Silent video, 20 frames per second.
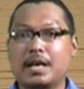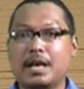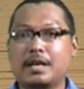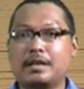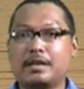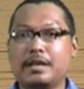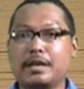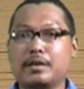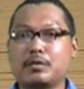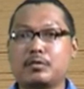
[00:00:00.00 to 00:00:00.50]

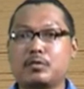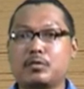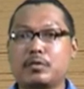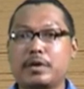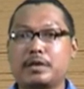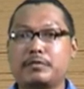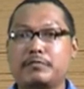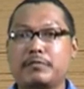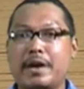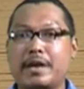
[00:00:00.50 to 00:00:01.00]
and
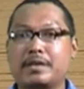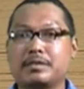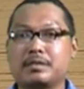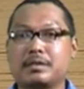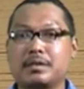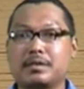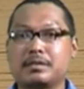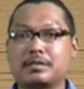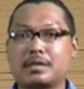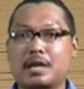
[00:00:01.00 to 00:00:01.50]

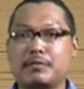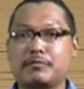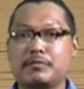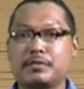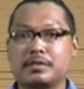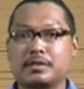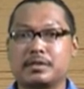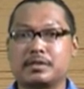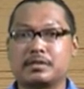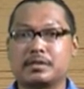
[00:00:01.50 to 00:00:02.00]
agro-advisory
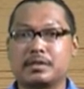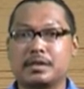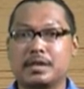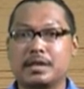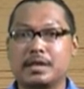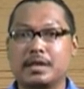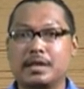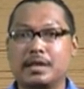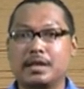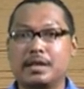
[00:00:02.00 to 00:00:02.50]
services
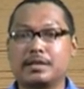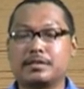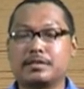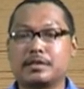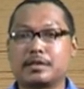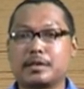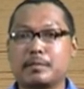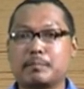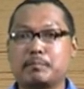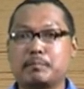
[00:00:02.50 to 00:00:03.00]
is a
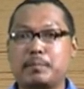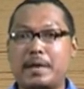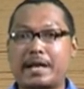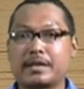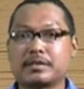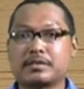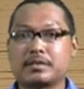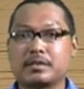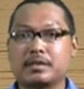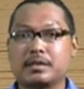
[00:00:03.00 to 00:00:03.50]

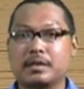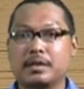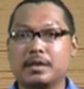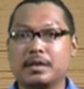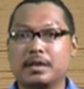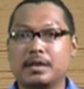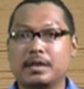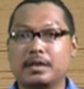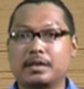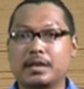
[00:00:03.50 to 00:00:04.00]
complex
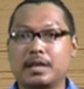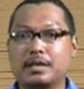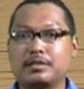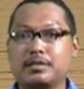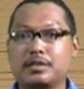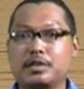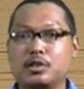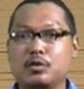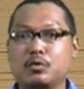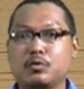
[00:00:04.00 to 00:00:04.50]

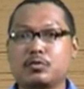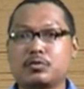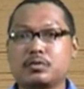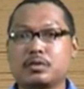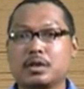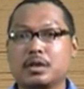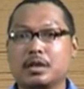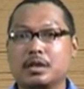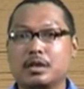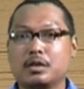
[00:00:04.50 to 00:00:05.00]
Continues
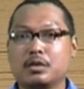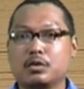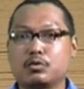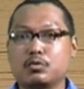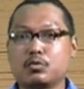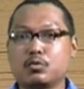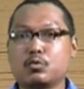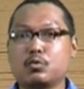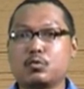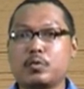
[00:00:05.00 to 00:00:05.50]

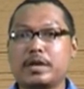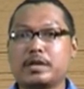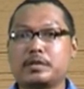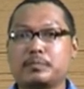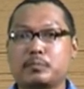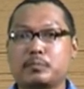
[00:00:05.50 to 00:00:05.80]
two-way